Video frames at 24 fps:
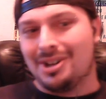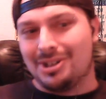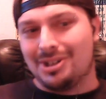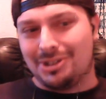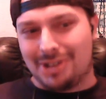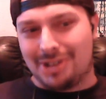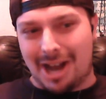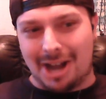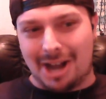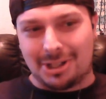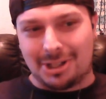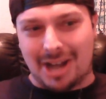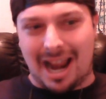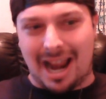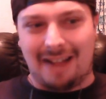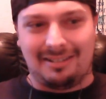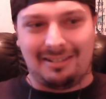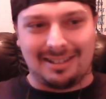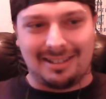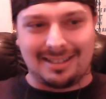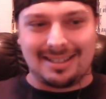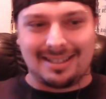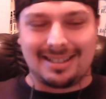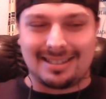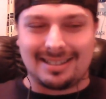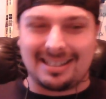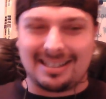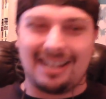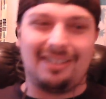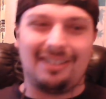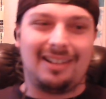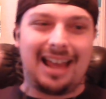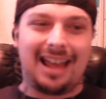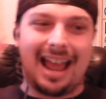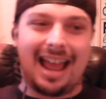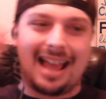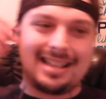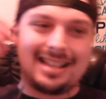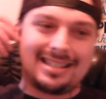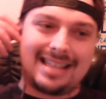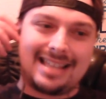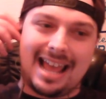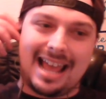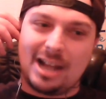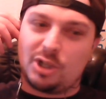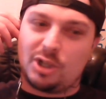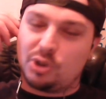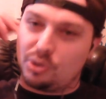Josh Allen still has
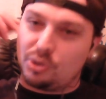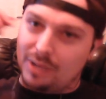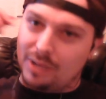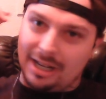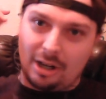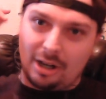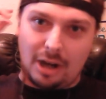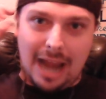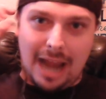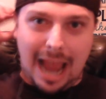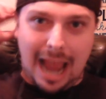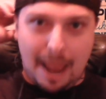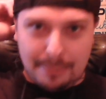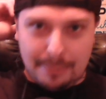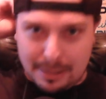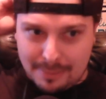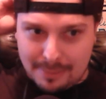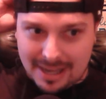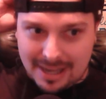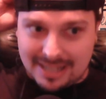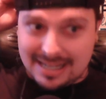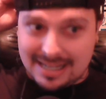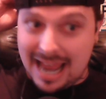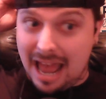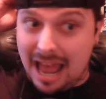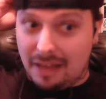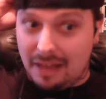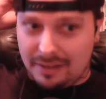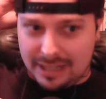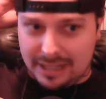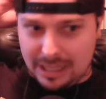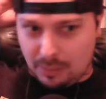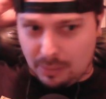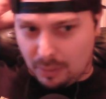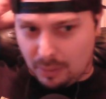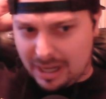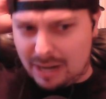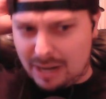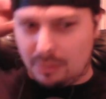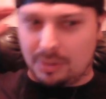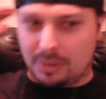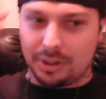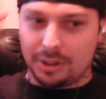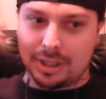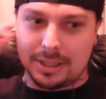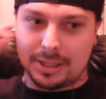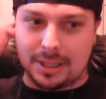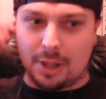that trigger-happy mentality where he
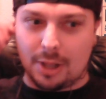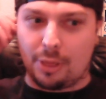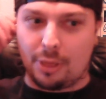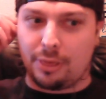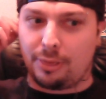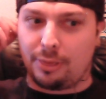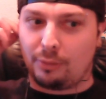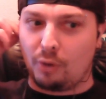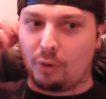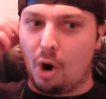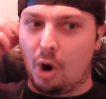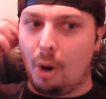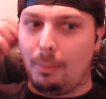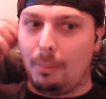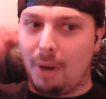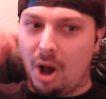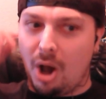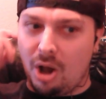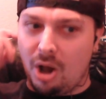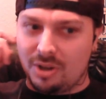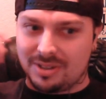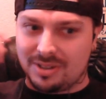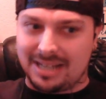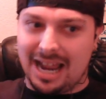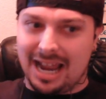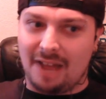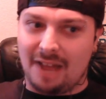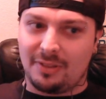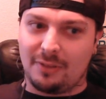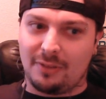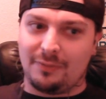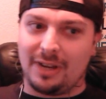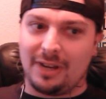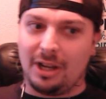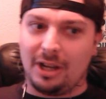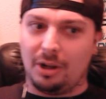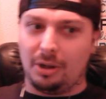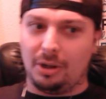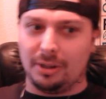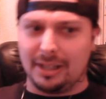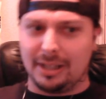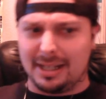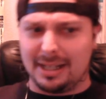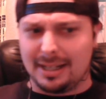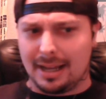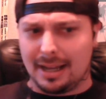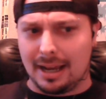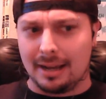will just throw balls down the field
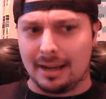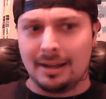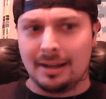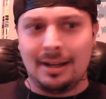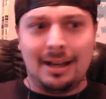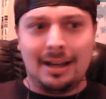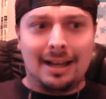and